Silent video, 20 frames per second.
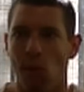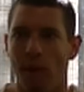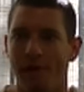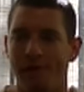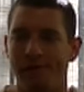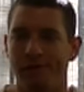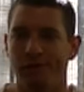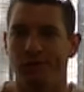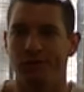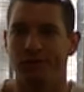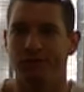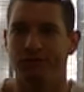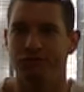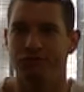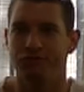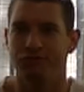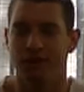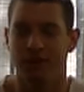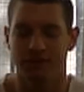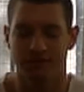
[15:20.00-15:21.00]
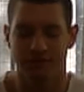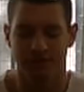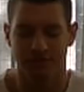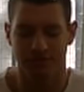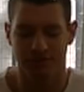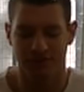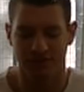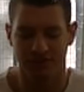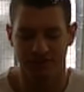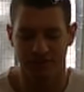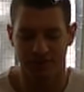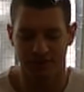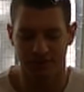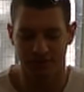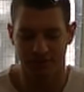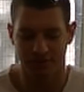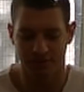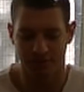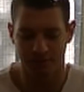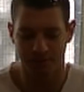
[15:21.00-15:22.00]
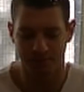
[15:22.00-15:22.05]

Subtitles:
Finally, you can just taste the cheesiness.